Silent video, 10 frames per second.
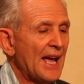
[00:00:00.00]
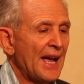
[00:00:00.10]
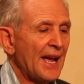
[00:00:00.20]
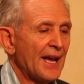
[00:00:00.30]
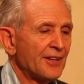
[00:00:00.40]

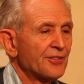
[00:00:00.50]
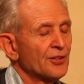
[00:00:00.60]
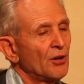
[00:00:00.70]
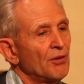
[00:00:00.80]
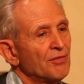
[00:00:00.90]
And
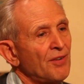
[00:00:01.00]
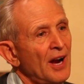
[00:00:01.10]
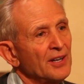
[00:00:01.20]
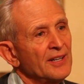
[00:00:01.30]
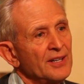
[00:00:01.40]
so
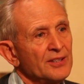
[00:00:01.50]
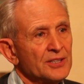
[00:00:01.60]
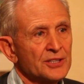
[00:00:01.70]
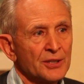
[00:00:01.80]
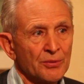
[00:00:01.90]
finally
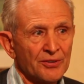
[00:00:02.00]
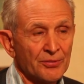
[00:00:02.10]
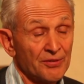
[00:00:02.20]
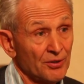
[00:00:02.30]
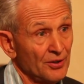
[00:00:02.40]
she was
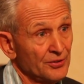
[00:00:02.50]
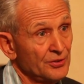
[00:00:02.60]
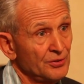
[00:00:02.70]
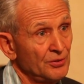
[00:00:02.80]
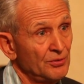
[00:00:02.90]
referred
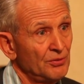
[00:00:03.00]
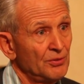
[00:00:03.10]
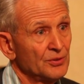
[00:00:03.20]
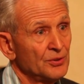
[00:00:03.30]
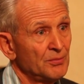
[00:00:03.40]

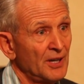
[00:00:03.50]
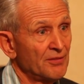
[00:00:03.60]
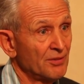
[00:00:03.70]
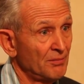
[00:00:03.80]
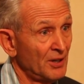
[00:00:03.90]
to, to my,
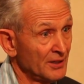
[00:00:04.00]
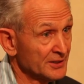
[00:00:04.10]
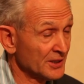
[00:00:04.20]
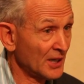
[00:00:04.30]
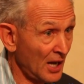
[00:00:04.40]
my
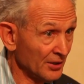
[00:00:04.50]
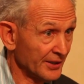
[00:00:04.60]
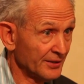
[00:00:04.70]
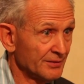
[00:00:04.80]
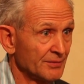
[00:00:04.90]

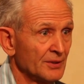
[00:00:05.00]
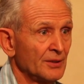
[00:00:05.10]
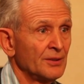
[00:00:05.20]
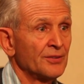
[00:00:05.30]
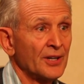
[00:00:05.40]
colleague,
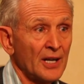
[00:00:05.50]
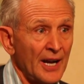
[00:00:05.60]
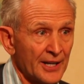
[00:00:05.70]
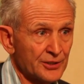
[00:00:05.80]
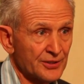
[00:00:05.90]
the
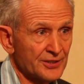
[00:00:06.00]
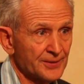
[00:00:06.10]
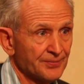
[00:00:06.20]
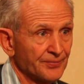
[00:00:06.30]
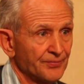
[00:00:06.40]

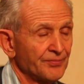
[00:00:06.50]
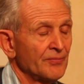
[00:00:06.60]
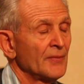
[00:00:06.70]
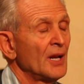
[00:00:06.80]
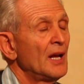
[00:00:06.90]
psychiatrist.
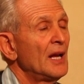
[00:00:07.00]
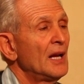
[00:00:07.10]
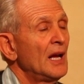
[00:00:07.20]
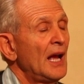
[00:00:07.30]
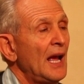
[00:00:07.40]

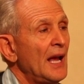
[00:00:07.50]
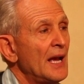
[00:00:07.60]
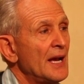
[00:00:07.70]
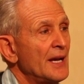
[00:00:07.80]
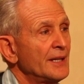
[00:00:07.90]

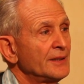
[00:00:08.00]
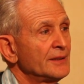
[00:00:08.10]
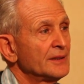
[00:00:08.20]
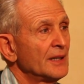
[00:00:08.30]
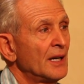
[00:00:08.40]

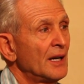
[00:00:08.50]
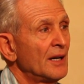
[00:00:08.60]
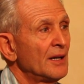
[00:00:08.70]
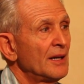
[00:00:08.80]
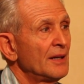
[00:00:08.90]
And
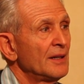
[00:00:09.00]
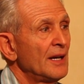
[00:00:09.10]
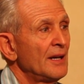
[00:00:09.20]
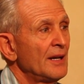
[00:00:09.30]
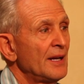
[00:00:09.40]
uh,
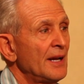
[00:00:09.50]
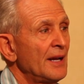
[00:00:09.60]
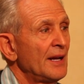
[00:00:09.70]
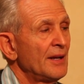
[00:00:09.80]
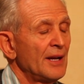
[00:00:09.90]

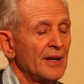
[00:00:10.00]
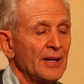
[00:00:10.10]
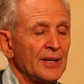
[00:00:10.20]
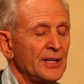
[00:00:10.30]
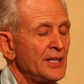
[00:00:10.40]

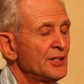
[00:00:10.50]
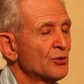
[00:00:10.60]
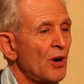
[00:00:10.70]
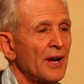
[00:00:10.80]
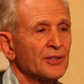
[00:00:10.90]
he
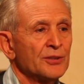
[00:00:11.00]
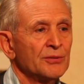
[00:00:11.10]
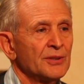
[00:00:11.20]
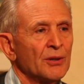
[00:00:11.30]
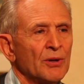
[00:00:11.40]
tried to,
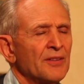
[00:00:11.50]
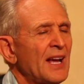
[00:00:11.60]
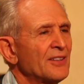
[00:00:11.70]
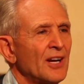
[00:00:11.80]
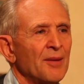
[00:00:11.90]
there were, at
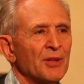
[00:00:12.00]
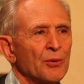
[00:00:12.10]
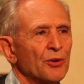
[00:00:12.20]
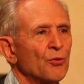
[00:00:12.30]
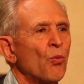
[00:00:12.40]
that time
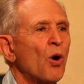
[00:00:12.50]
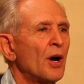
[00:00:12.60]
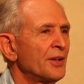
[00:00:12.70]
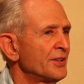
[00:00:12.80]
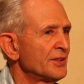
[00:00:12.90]
there was
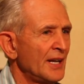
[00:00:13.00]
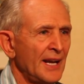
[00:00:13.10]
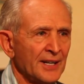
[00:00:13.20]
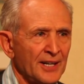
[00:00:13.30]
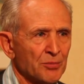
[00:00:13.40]
one
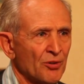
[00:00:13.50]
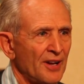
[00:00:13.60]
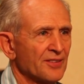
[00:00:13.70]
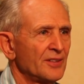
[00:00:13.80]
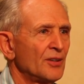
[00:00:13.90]

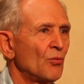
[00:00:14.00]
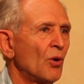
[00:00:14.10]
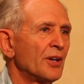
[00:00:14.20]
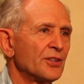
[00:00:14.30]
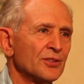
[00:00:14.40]
antidepressant and one